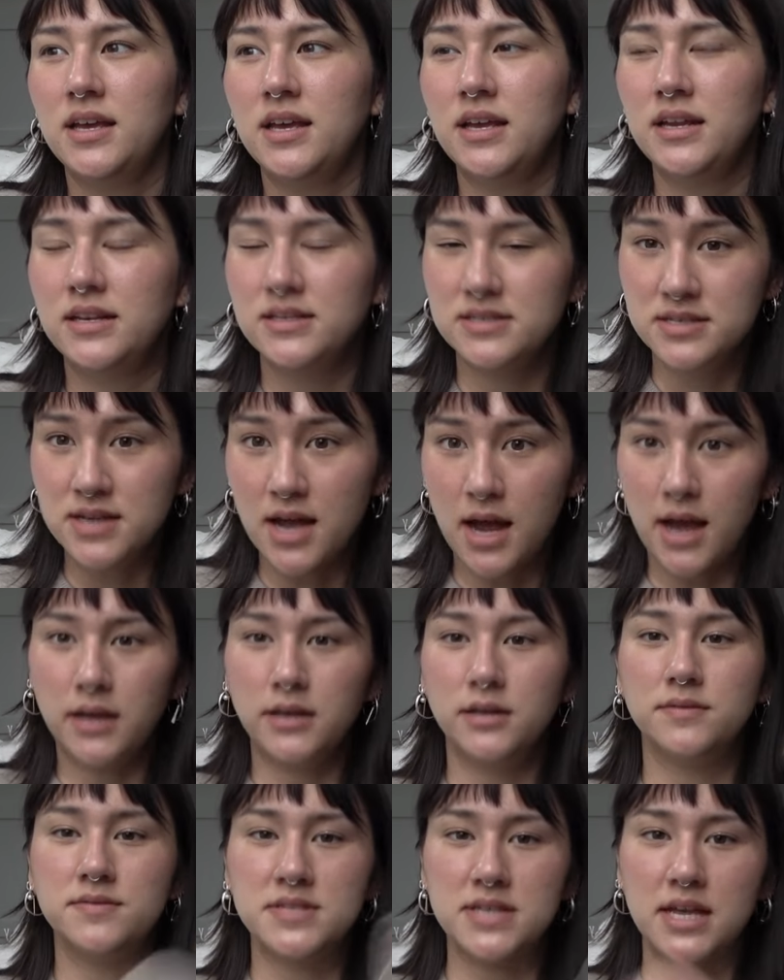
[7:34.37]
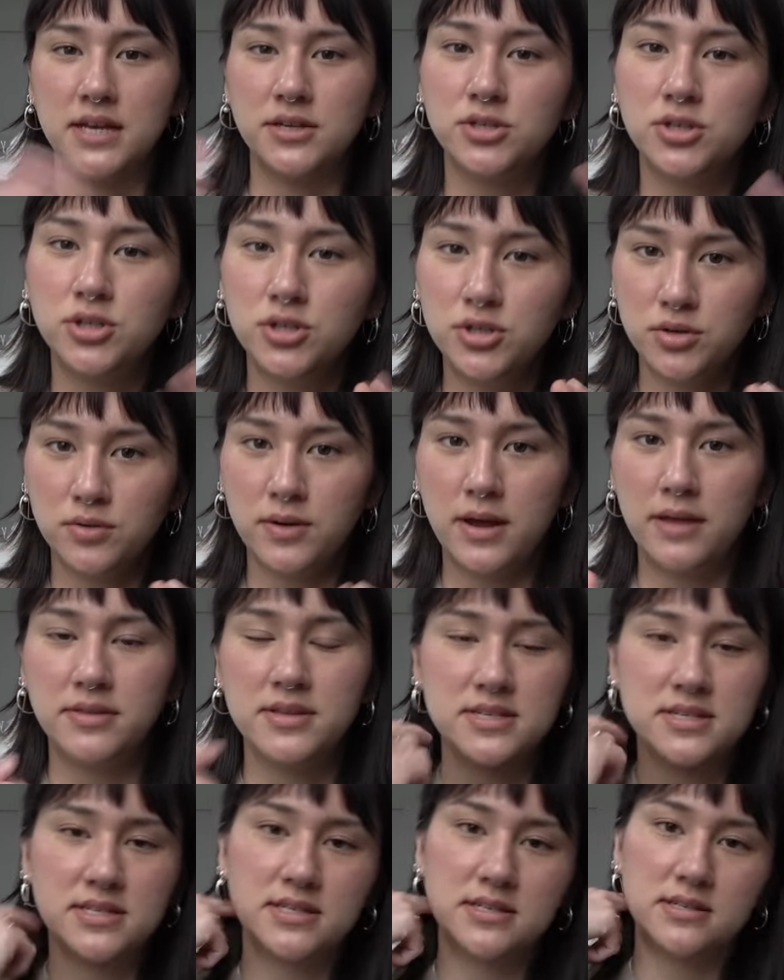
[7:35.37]
it is kind of centered around
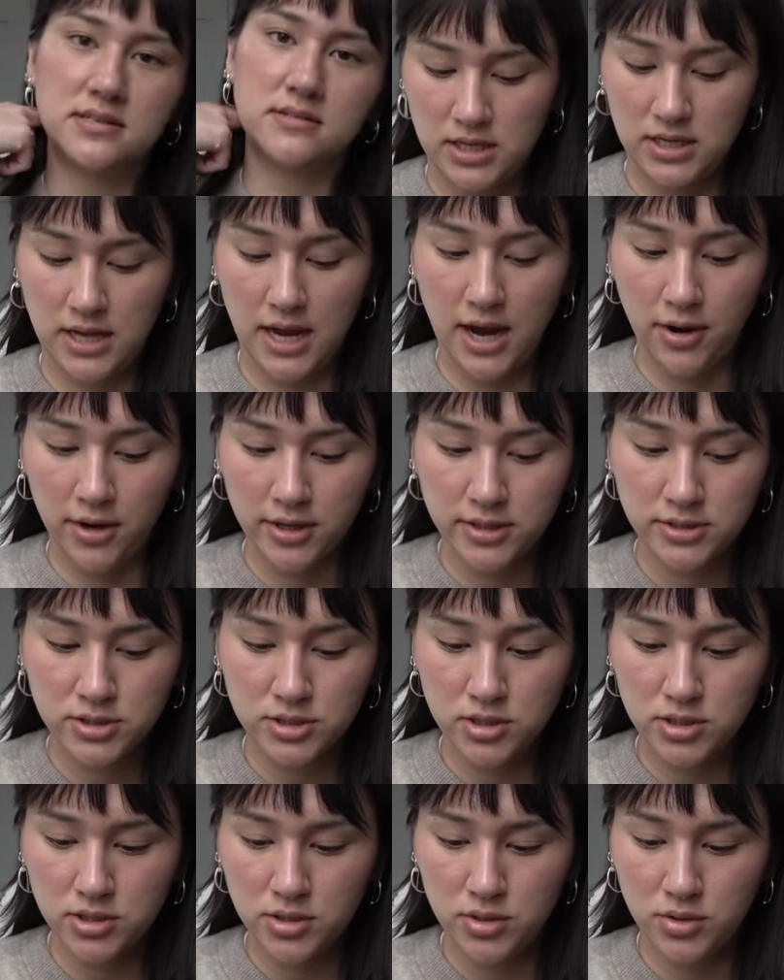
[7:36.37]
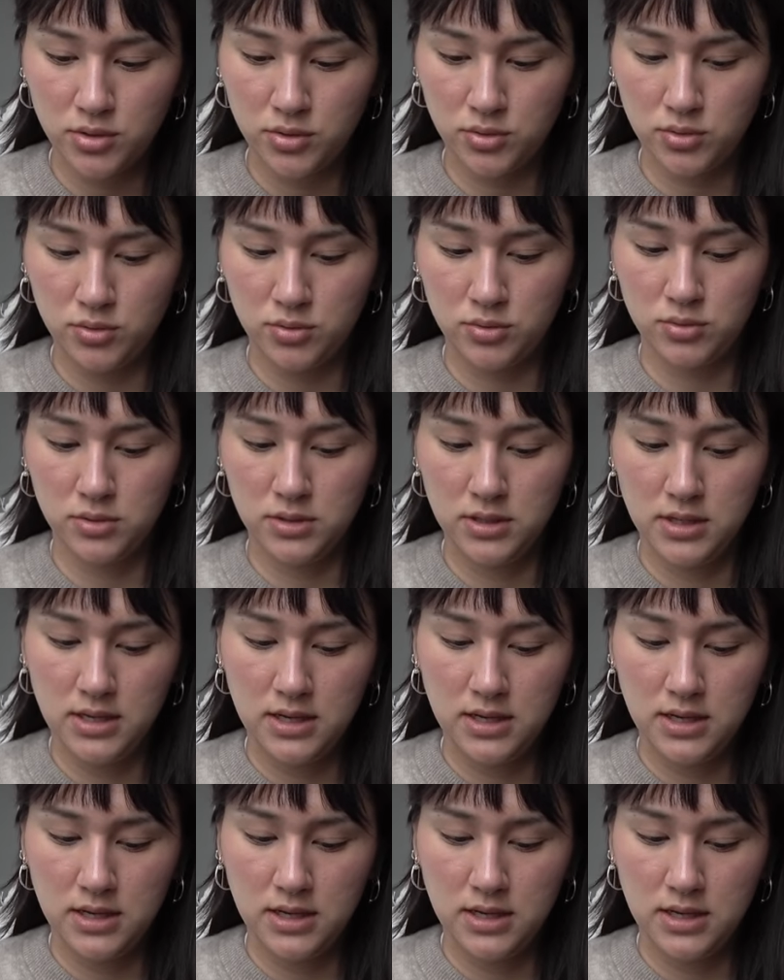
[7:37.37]
this character who